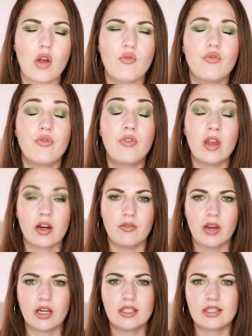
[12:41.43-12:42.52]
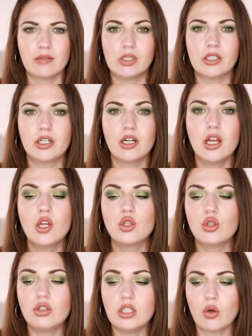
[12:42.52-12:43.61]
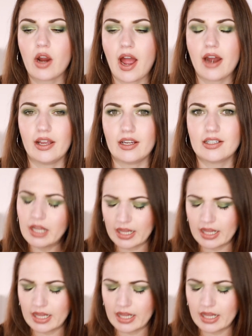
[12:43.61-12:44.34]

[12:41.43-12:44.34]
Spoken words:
very similar to Dior Addict.